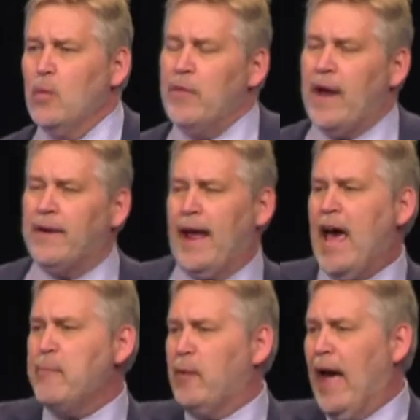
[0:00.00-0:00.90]
without an
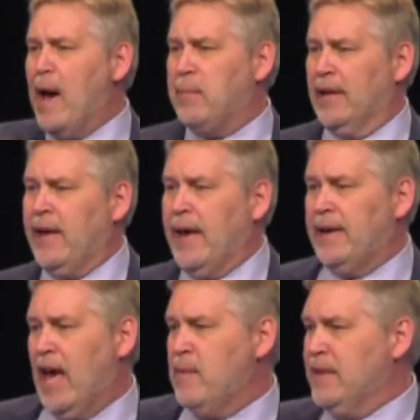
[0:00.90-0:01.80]
Apple applique,
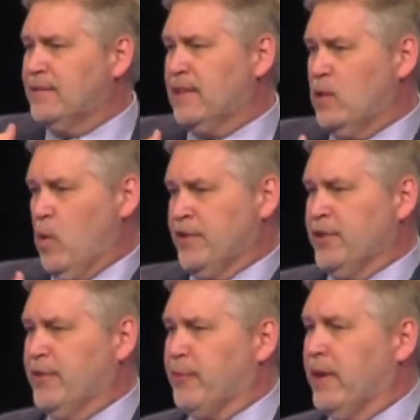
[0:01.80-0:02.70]
ABC 1, 2,
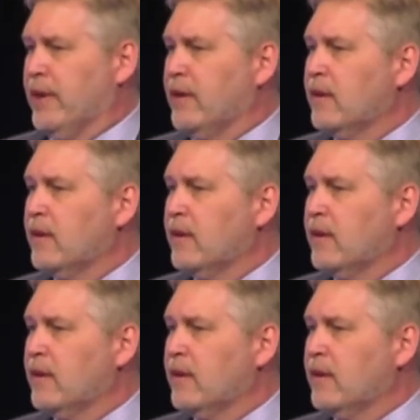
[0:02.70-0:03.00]
3.